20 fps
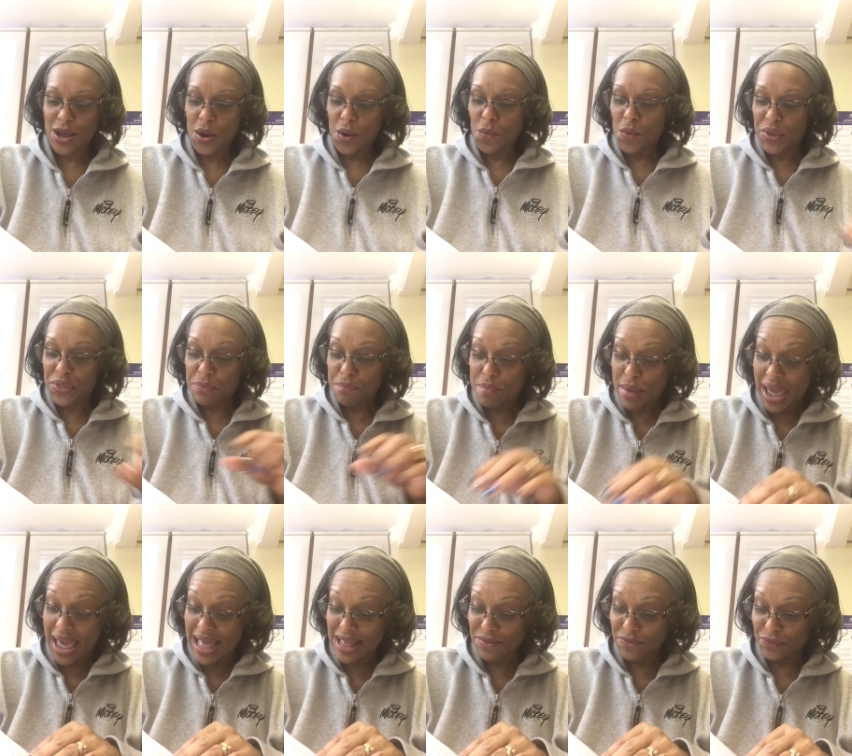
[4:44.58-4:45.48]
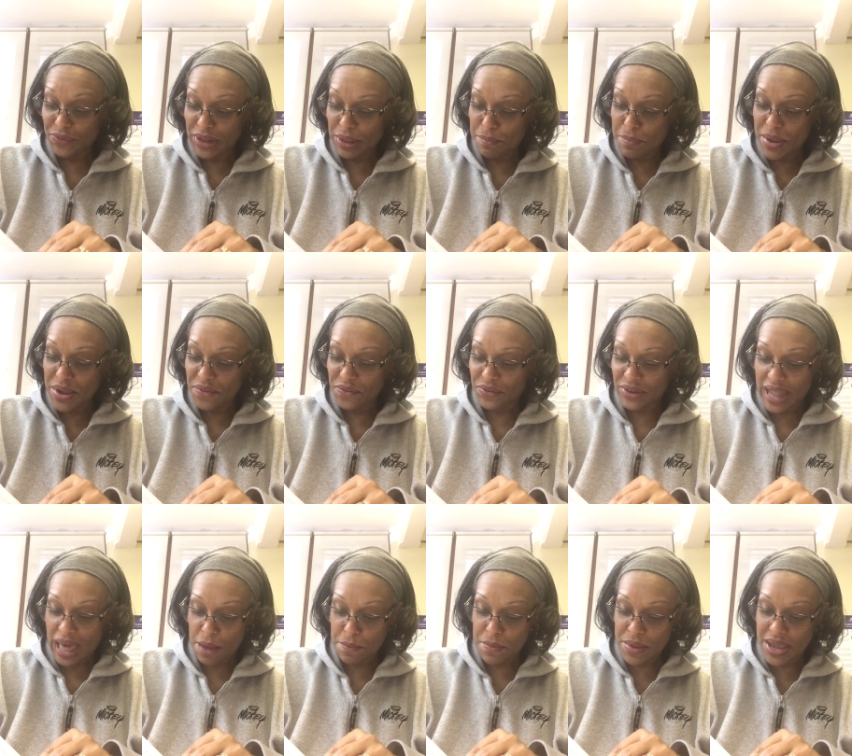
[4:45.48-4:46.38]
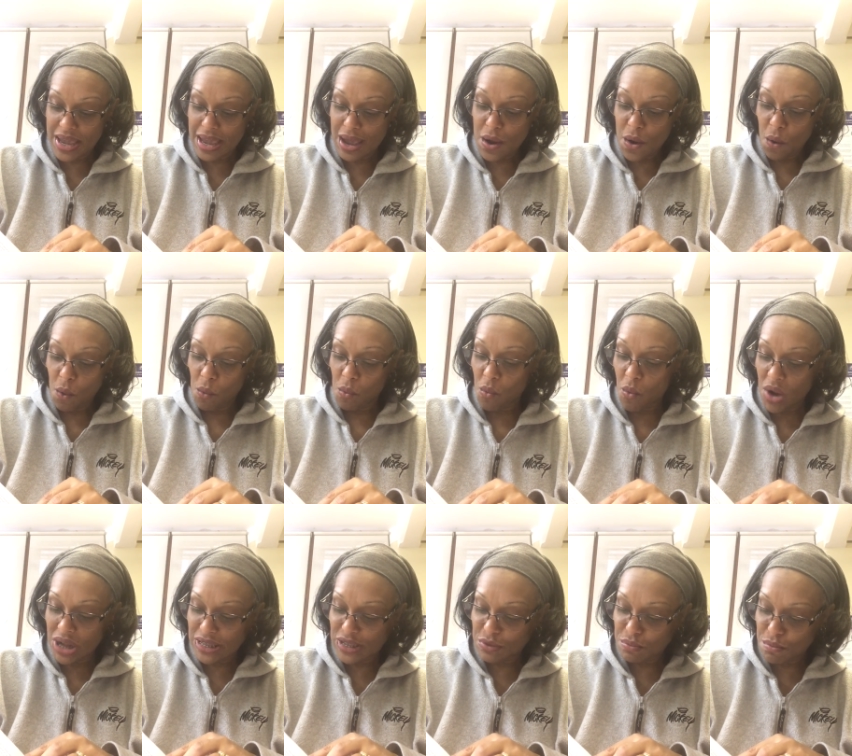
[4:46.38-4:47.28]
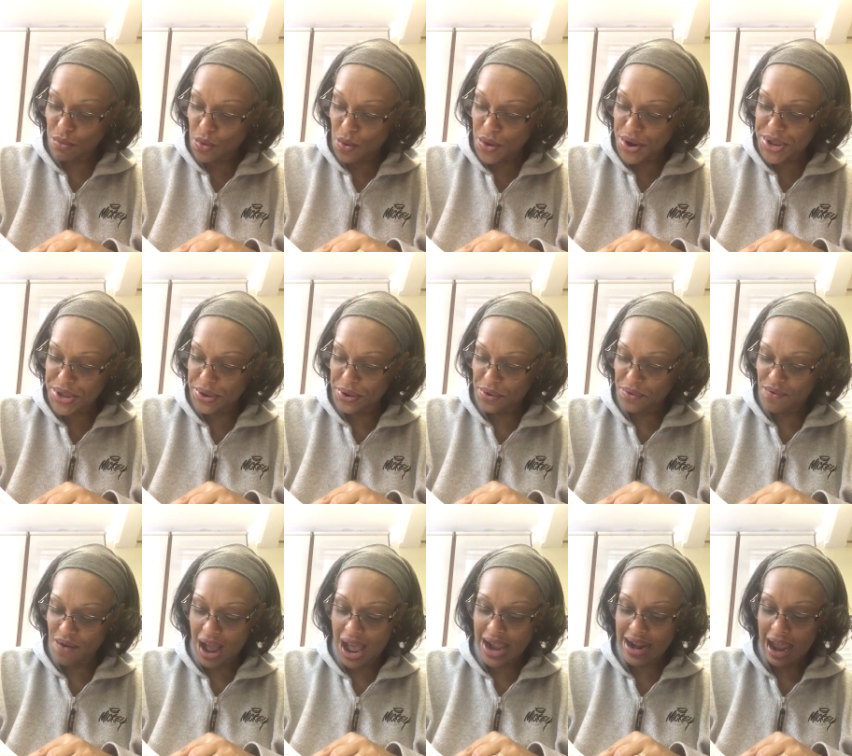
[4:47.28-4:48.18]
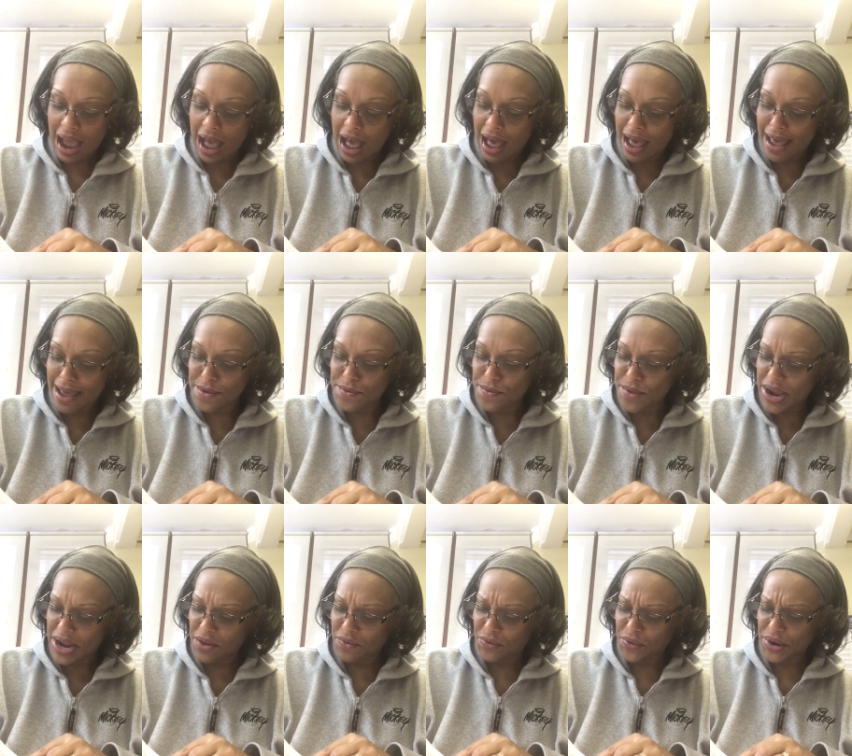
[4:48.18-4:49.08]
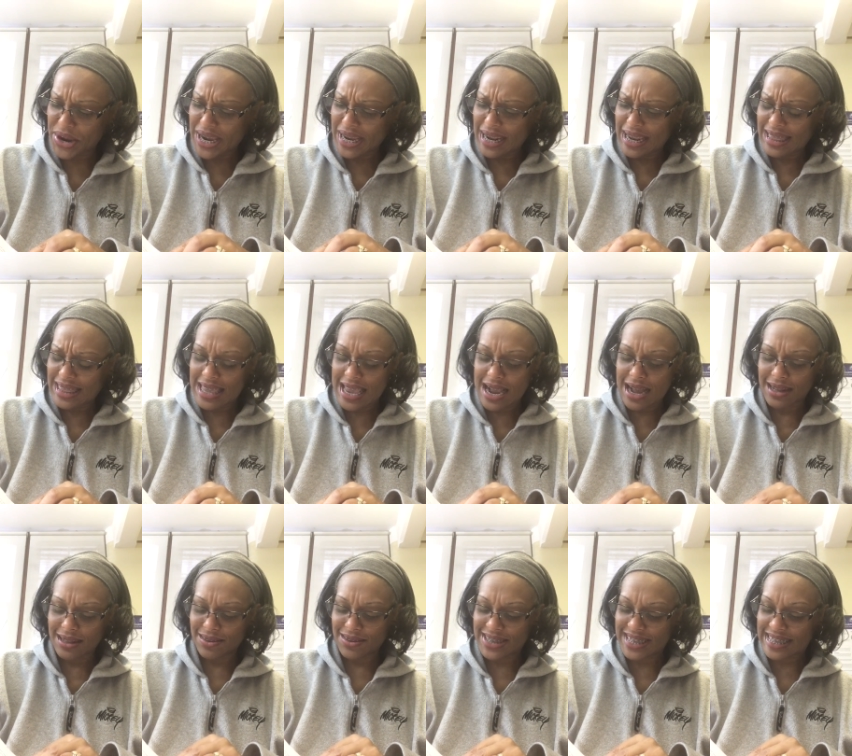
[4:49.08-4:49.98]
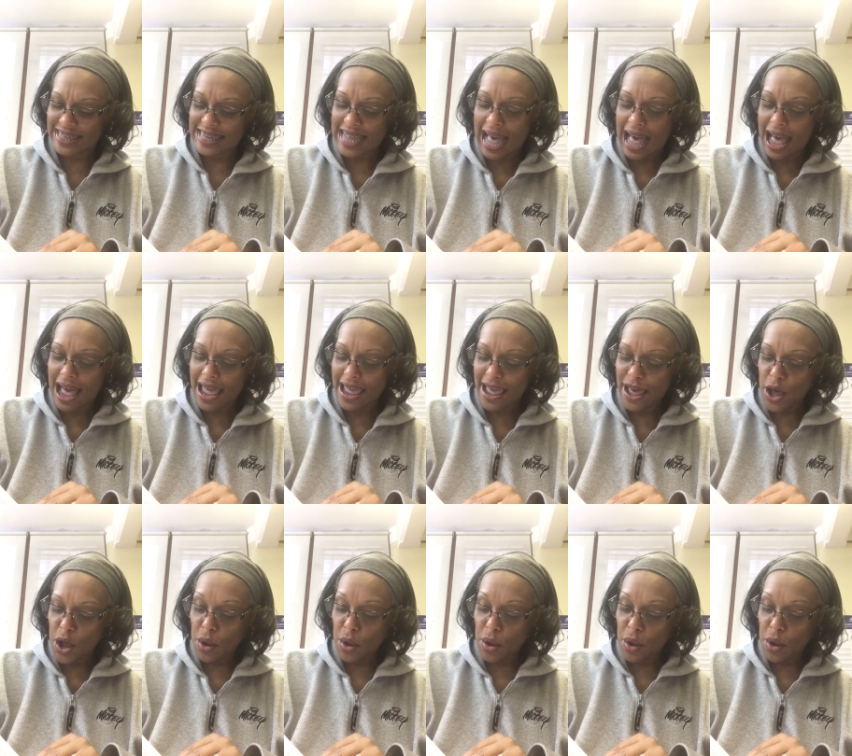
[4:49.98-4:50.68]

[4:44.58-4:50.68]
with band flipping, flapping, once more you'll ride high, ready for anything under the sky,